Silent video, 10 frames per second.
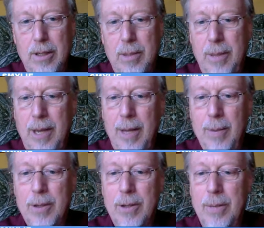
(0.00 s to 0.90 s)
to be
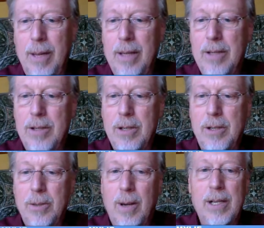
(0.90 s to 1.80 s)
able to make
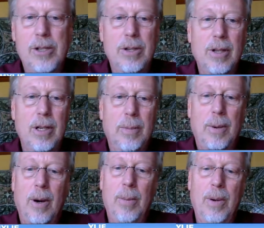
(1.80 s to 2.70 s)
situationally
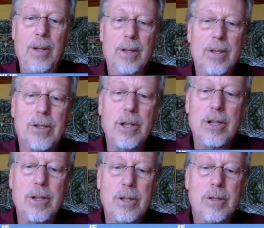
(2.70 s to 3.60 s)
appropriate
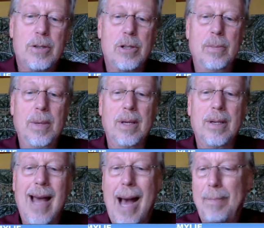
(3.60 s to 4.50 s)
decisions, to be
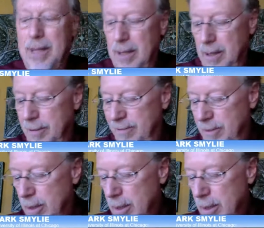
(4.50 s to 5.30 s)
adaptive,